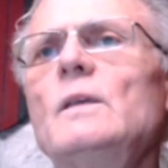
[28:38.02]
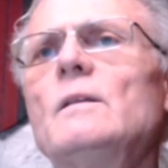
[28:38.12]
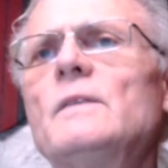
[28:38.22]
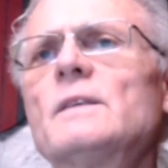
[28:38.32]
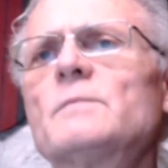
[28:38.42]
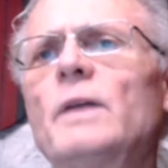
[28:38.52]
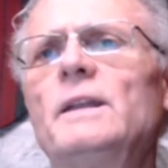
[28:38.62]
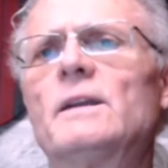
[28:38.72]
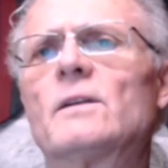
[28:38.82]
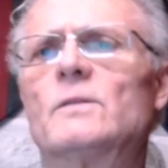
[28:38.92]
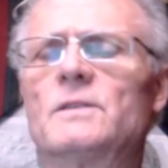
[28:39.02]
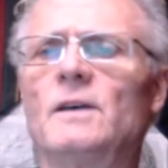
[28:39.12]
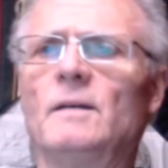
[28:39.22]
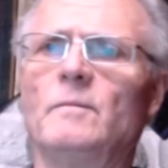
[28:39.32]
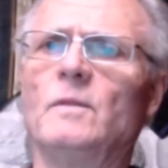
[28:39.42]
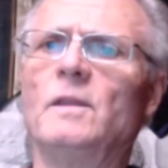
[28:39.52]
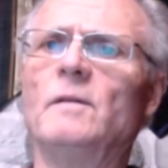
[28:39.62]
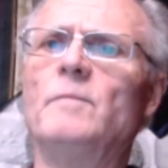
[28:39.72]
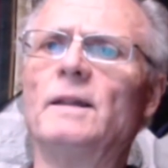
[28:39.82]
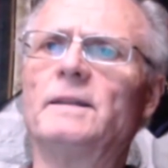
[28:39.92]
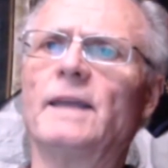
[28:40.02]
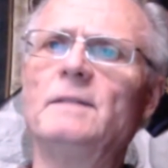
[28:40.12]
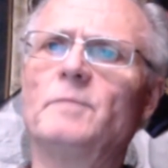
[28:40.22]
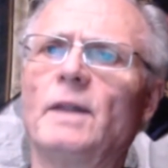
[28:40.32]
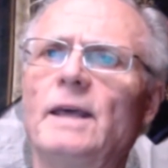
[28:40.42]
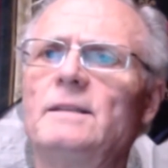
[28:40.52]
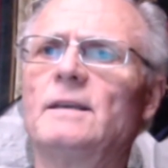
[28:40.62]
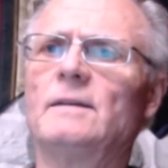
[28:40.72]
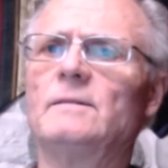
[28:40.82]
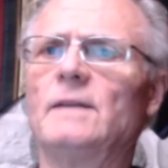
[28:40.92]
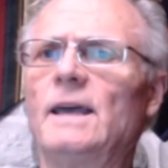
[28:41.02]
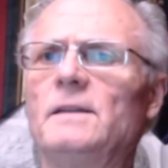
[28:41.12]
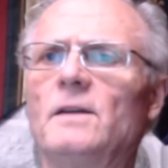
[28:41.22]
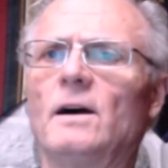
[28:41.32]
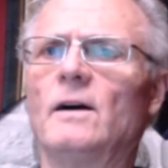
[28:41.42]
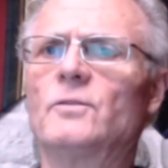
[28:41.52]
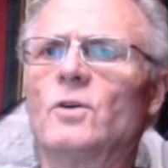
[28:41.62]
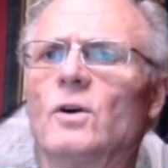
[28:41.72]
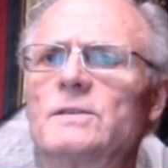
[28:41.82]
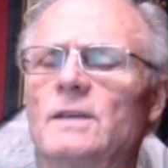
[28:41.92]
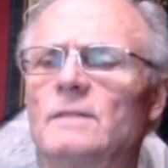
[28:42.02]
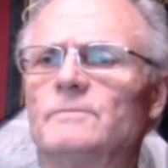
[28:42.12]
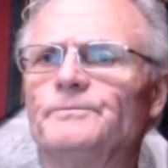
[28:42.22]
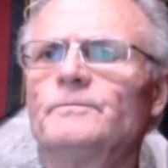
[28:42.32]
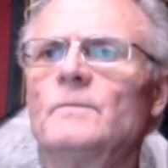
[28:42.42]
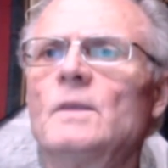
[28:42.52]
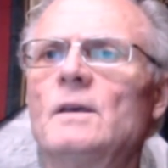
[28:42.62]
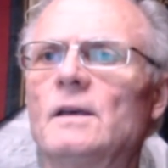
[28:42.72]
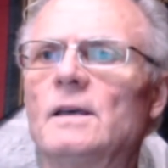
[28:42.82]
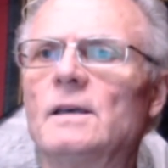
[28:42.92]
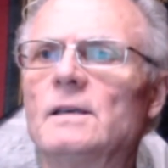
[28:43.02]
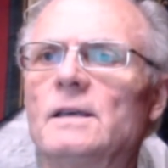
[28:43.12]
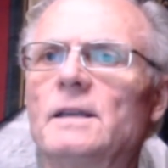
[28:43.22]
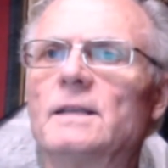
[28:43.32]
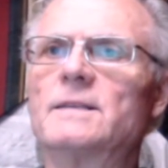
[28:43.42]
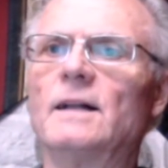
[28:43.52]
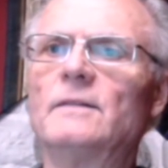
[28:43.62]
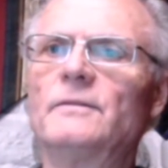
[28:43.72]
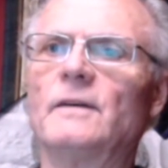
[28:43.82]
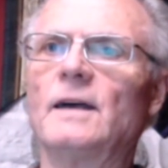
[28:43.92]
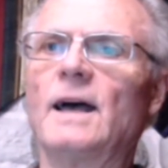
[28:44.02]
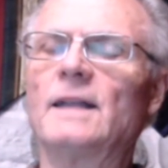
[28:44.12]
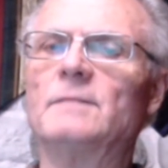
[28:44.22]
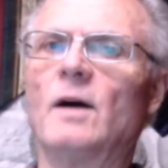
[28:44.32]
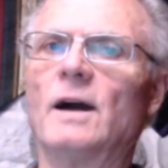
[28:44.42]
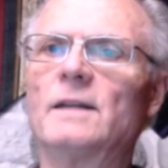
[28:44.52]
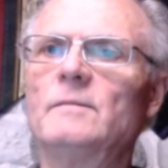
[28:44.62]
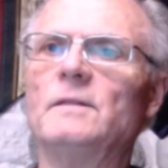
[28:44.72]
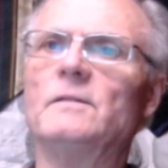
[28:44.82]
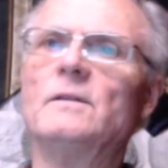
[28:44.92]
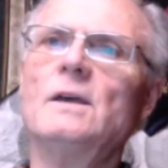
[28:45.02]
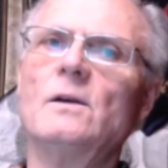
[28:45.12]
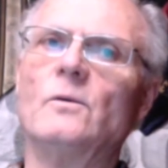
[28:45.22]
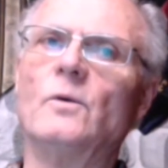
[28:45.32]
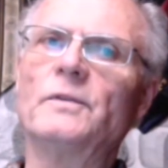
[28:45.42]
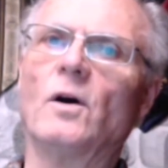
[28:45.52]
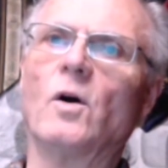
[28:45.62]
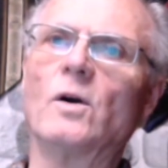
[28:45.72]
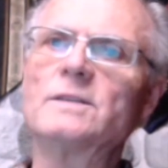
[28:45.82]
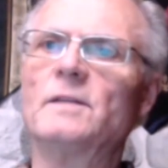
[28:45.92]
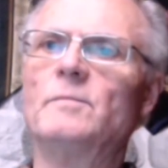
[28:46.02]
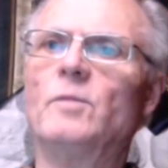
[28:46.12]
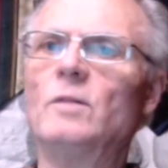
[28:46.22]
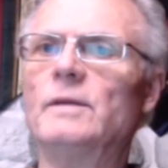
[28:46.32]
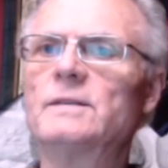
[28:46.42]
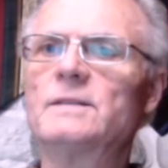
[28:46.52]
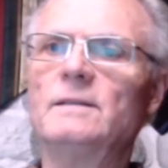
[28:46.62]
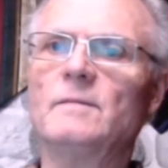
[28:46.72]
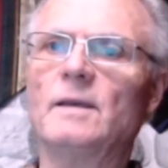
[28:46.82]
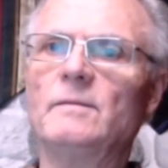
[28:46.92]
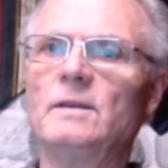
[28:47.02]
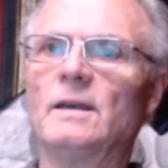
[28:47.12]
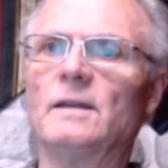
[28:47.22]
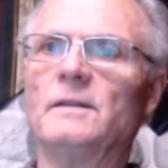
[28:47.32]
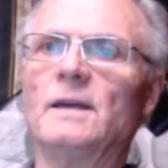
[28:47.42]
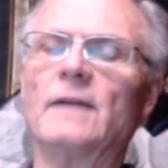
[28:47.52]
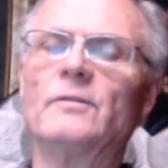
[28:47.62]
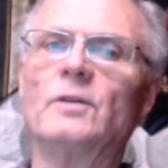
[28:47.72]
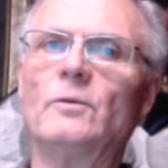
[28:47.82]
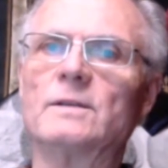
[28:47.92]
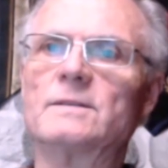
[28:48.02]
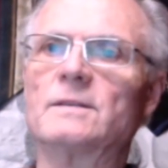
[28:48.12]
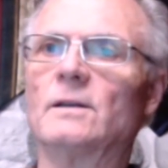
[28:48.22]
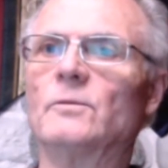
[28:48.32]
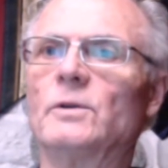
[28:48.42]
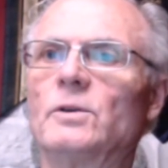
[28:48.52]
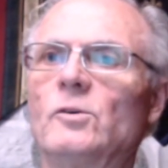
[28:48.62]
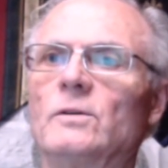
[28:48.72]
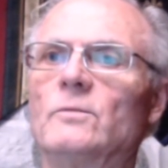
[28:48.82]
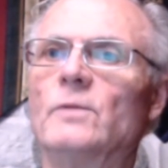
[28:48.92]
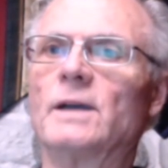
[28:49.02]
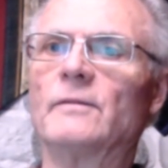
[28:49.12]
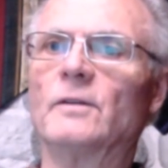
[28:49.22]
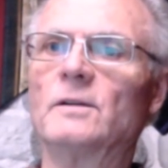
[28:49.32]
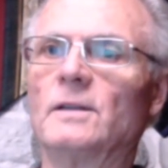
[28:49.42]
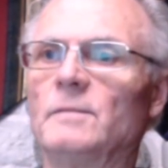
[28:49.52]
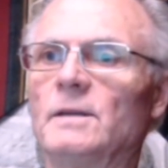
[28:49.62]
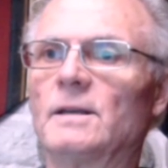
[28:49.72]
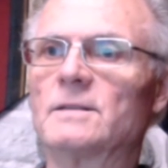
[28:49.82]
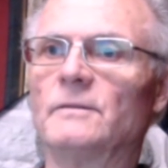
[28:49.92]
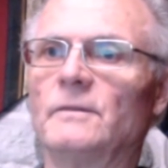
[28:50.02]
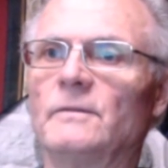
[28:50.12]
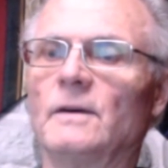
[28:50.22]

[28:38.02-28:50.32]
This plate here was the Beltane plate, and of course in itself at the bottom, and with the horns of the bull missing, maybe the ivory was recovered because of